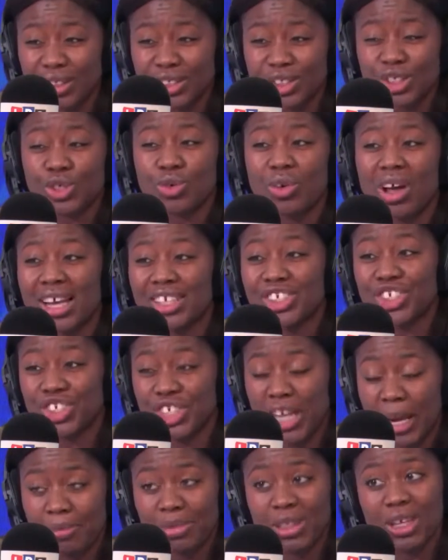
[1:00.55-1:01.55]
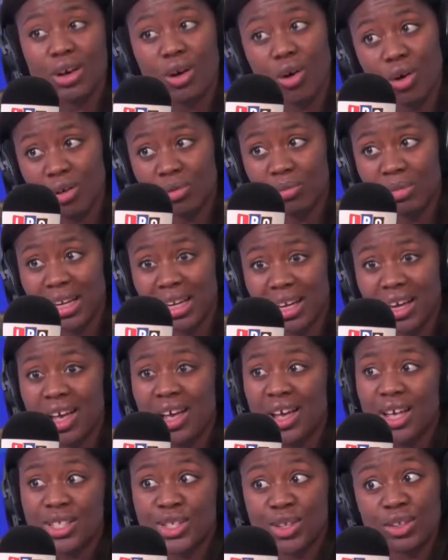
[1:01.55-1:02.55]
to try and shape the economy
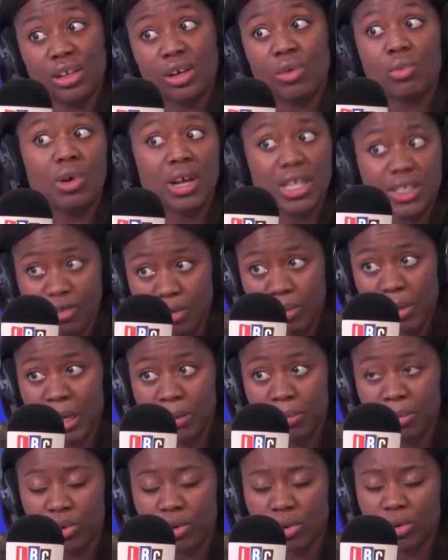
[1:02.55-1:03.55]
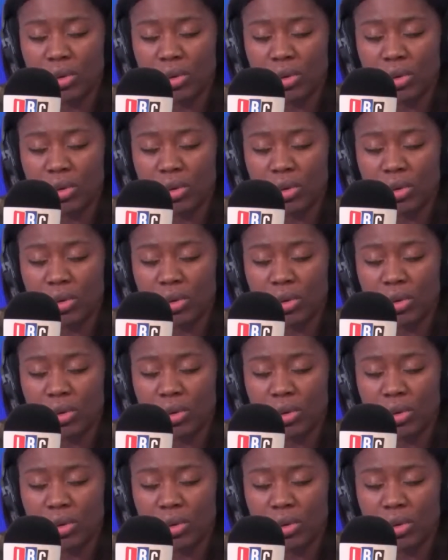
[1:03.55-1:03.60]
so that it works for people.